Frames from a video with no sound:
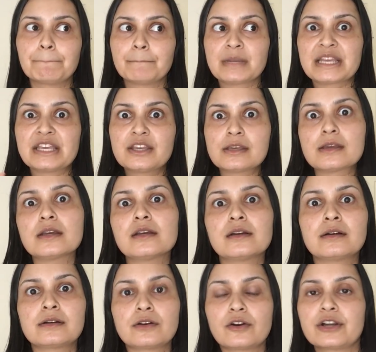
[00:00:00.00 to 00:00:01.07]

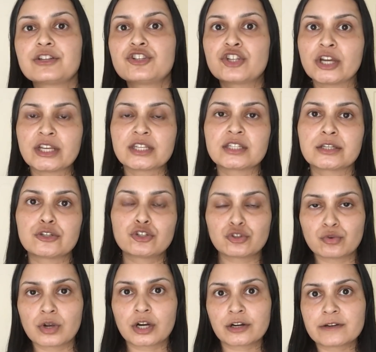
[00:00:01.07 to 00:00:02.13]
geared or adjusted
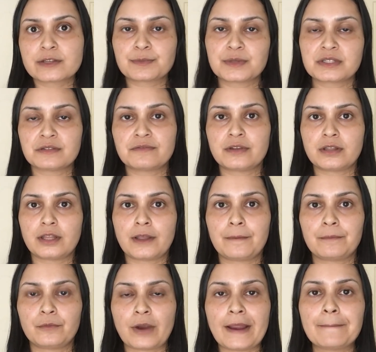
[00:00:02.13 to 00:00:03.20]
to her specifically,
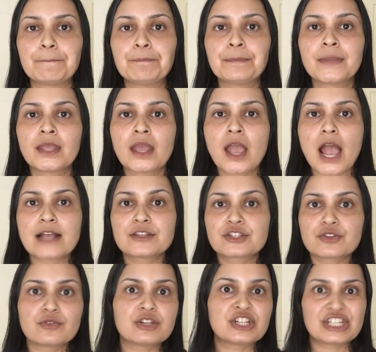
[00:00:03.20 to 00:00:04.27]
right? And
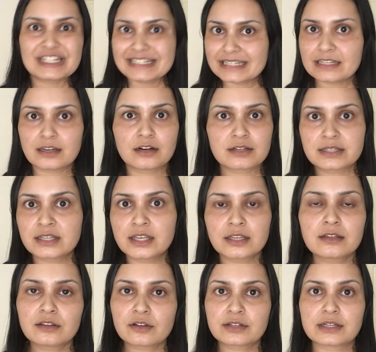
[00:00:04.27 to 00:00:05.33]
so she did. Her
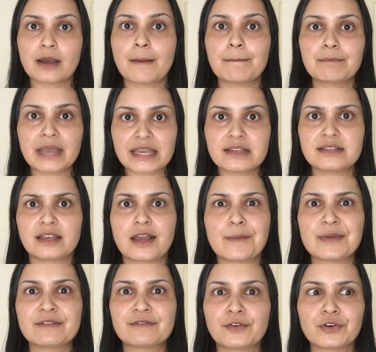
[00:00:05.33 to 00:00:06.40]
skin looked amazing. I
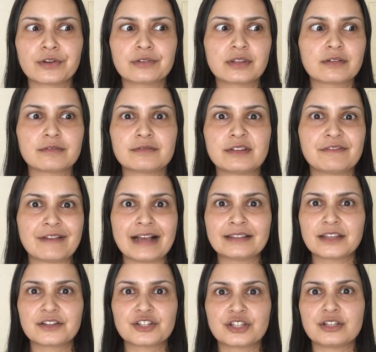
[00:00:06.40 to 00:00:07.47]
mean, for the, the
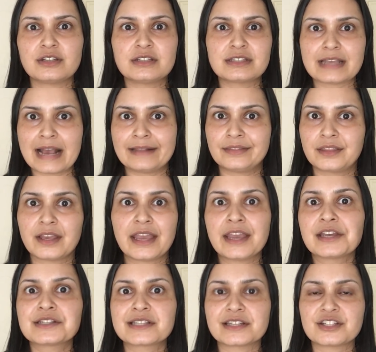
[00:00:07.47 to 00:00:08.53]
fact that she is at the
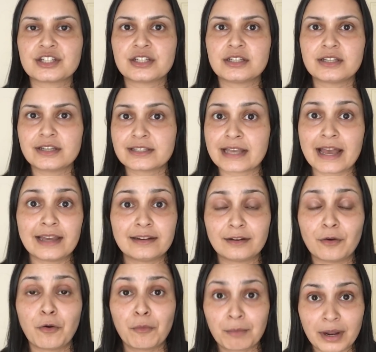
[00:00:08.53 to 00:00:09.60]
age that she is at,
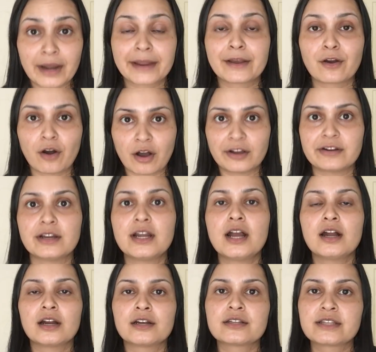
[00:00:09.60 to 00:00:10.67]
oh my god.
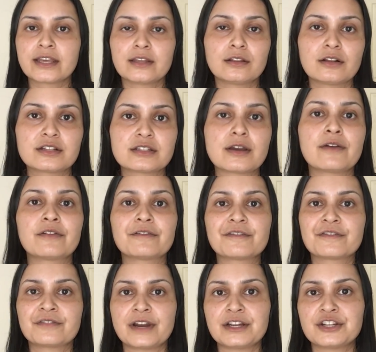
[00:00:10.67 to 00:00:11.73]
Her skin looked
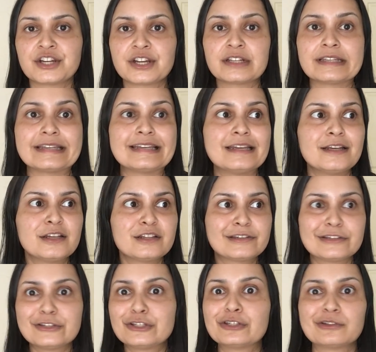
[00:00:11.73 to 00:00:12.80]
refreshingly
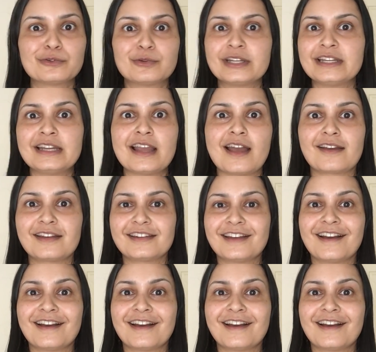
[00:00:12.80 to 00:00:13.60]
dewy and